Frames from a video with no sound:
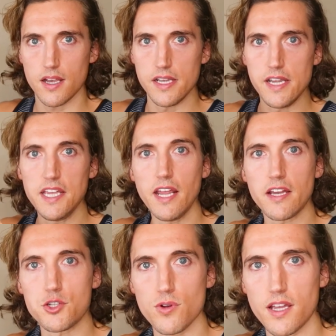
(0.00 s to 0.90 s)
needing
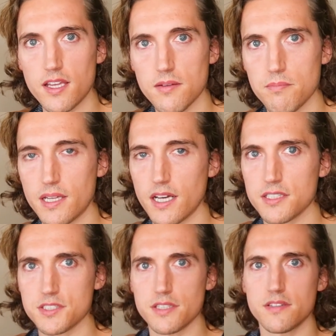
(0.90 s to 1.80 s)
a drink
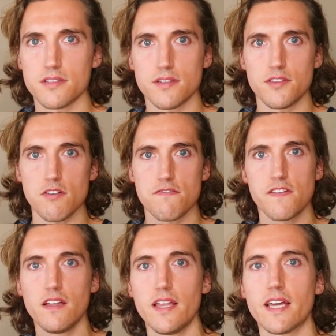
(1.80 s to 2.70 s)
because they're
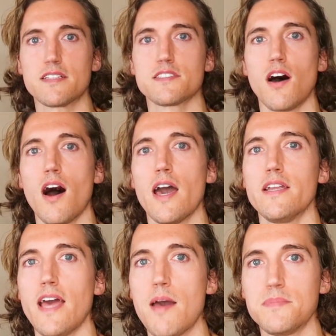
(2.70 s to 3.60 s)
feeling
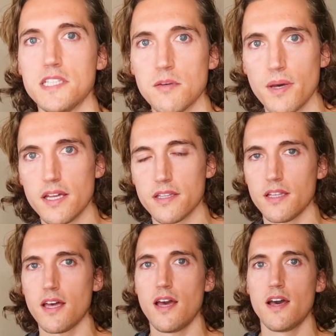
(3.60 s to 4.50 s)
inside empty a bit.